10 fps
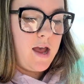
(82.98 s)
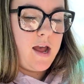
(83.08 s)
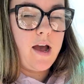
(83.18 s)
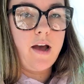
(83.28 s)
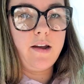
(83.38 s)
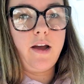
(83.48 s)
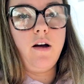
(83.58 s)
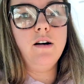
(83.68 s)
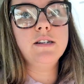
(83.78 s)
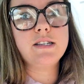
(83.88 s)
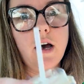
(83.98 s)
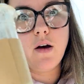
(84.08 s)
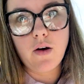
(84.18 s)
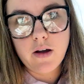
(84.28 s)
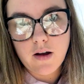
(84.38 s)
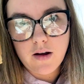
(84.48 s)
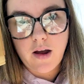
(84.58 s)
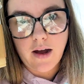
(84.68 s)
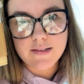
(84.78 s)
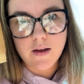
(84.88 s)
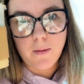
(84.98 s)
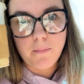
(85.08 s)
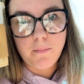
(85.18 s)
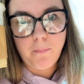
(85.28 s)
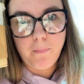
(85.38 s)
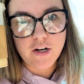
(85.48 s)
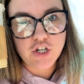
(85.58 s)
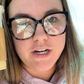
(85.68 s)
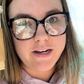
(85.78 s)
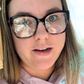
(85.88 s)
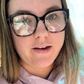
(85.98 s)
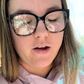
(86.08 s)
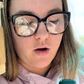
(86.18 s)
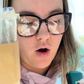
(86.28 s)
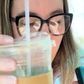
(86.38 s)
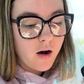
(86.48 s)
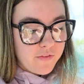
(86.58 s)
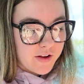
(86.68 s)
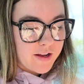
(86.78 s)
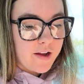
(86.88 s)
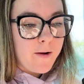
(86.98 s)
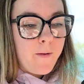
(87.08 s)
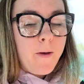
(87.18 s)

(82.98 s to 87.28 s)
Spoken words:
And I also got some much needed coffee.